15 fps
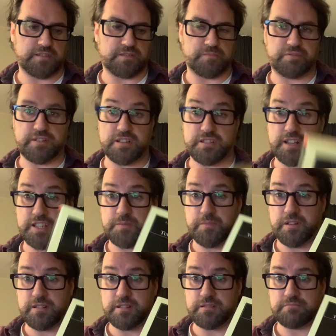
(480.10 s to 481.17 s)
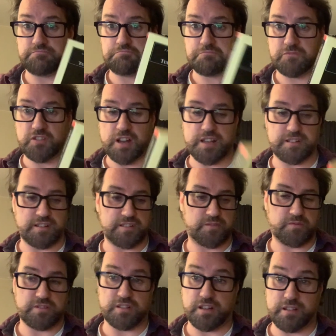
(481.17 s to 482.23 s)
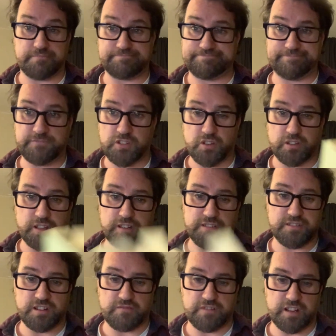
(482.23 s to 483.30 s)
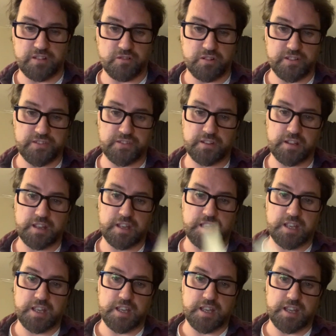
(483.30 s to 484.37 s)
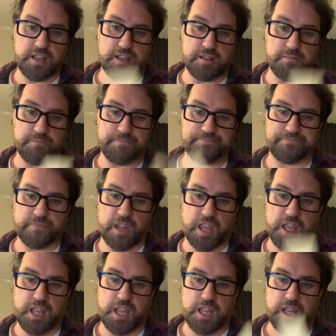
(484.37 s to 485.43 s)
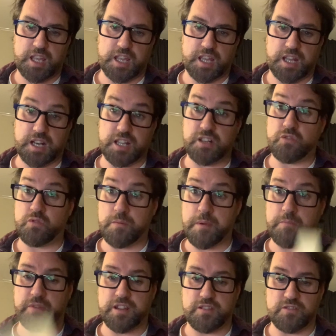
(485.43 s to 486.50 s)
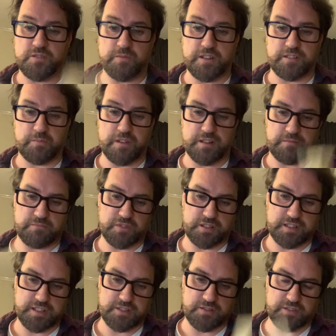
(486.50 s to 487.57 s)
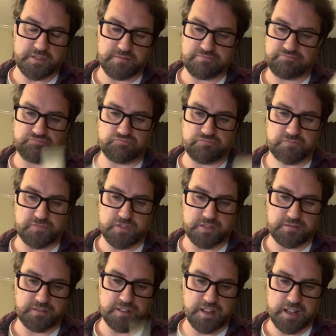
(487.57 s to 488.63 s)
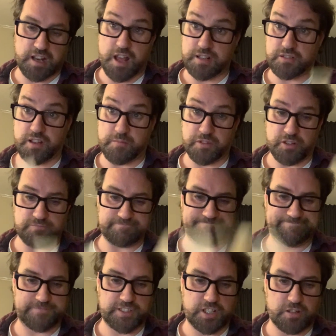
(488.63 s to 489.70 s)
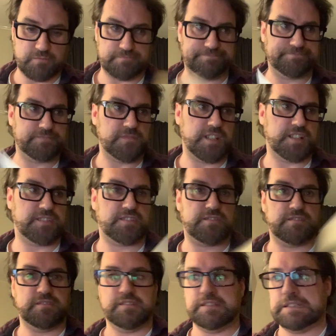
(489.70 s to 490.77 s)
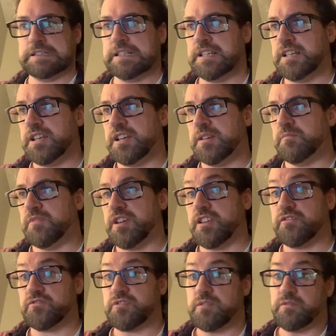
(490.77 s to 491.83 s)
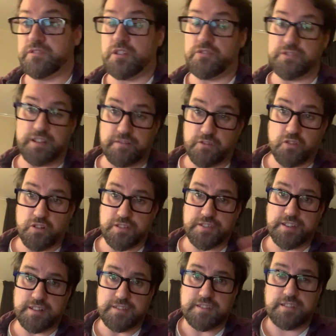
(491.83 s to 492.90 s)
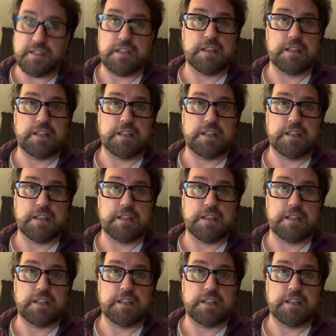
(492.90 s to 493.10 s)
are pre-Shakespearean tragedies which I took in a survey course, and I don't remember a huge amount about him, but this is a long time ago. So that's my history with those, and of course since